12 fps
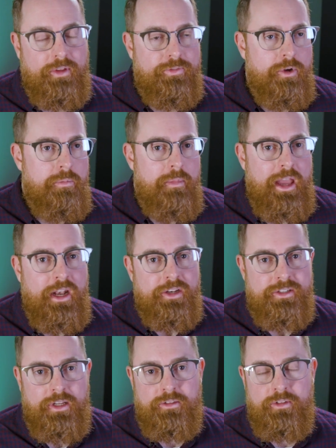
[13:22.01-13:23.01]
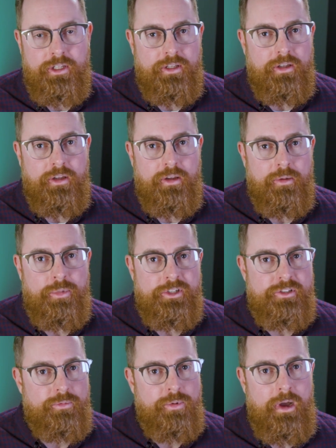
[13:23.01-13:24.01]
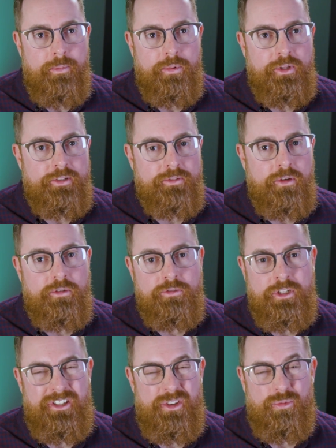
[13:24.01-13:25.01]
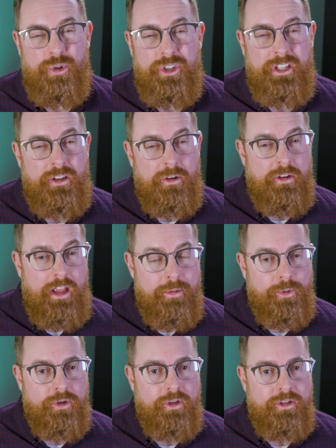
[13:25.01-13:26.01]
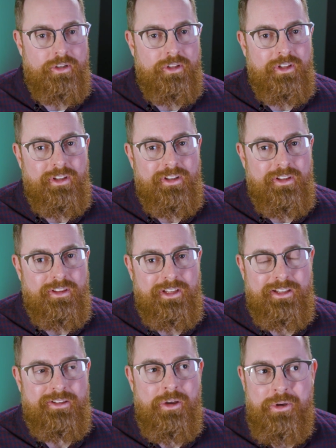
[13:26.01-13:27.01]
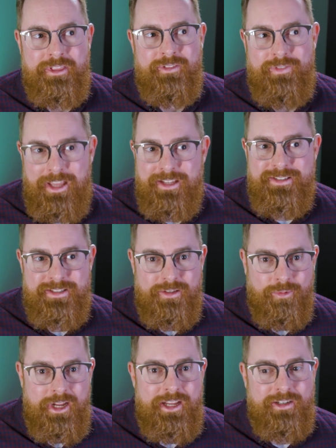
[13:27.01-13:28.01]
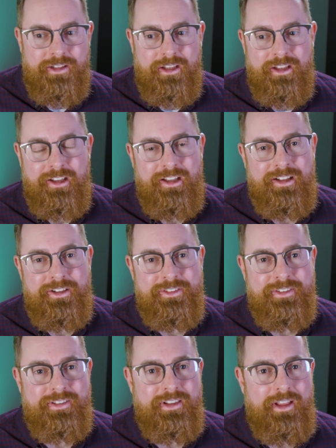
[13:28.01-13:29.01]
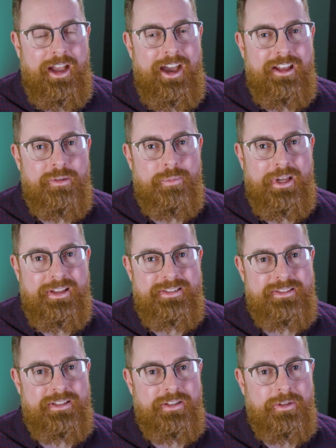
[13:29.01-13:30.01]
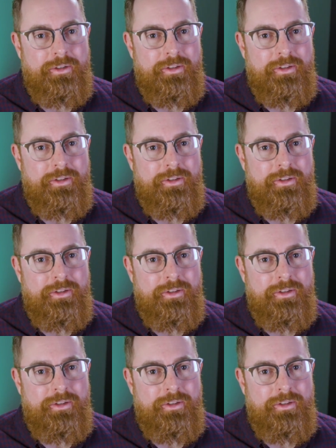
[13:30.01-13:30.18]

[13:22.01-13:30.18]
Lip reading: If you're managing like a bunch of properties locally and you really know a neighborhood, like knowing the vacancy rate and how to best